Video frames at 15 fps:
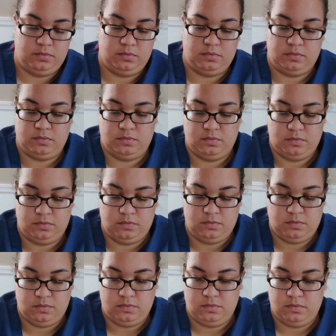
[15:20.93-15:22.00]

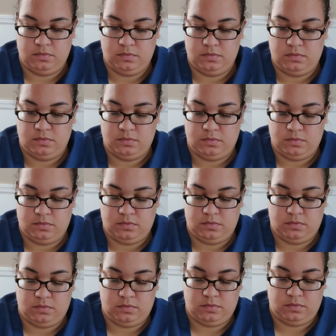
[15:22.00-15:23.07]

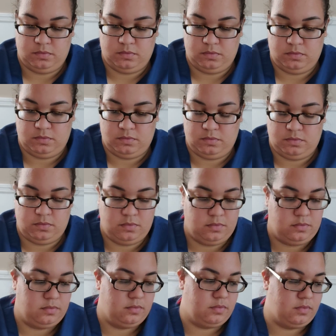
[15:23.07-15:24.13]
(silence)